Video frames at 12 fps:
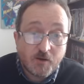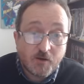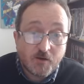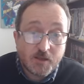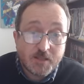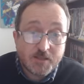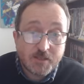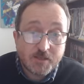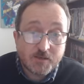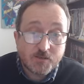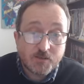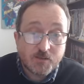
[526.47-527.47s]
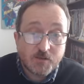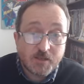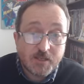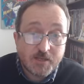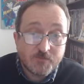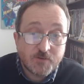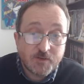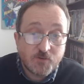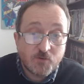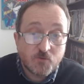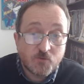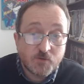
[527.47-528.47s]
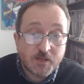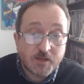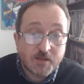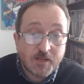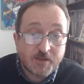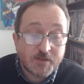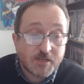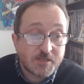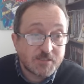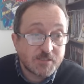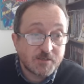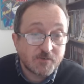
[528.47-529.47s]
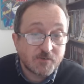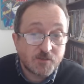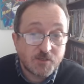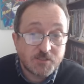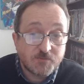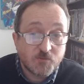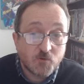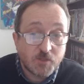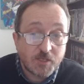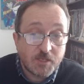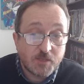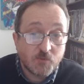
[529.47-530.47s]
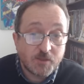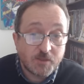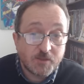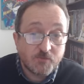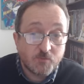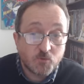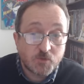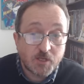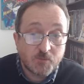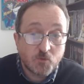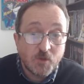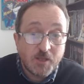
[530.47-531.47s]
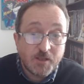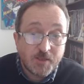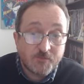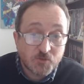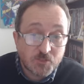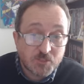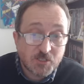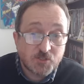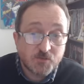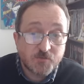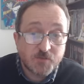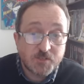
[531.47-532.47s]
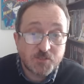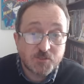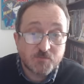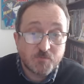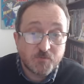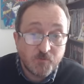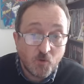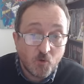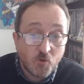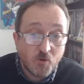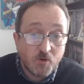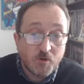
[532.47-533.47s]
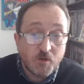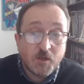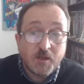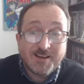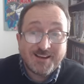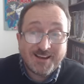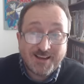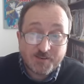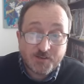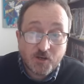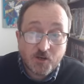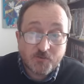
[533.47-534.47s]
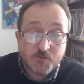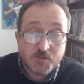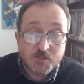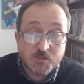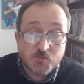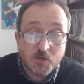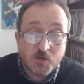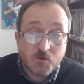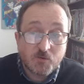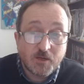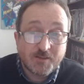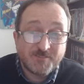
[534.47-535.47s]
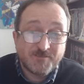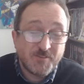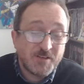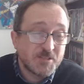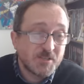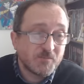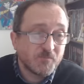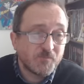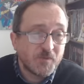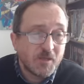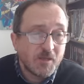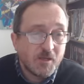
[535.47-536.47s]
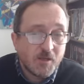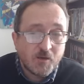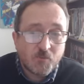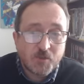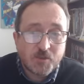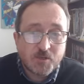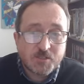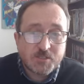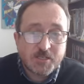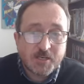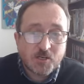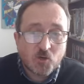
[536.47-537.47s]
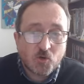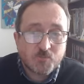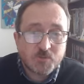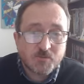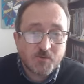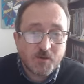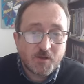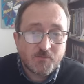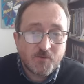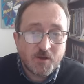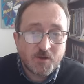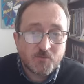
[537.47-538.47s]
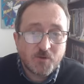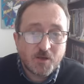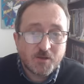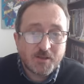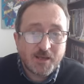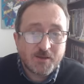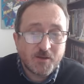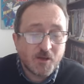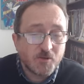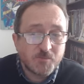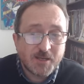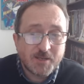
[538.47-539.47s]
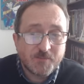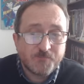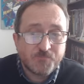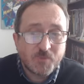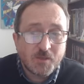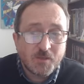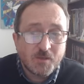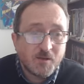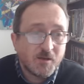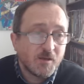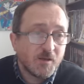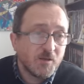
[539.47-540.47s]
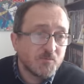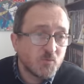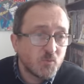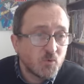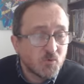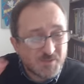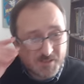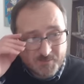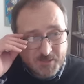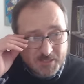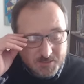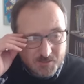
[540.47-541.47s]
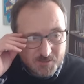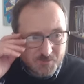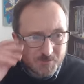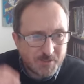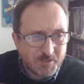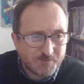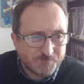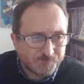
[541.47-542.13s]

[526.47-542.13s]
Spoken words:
I think that even if you're navigating 34 with a hit when Liverpool double, they've got such good fixtures before and after as well. And finishing with 38, Klopp's final game, home game, home to Wolves. I mean, that's going to be big.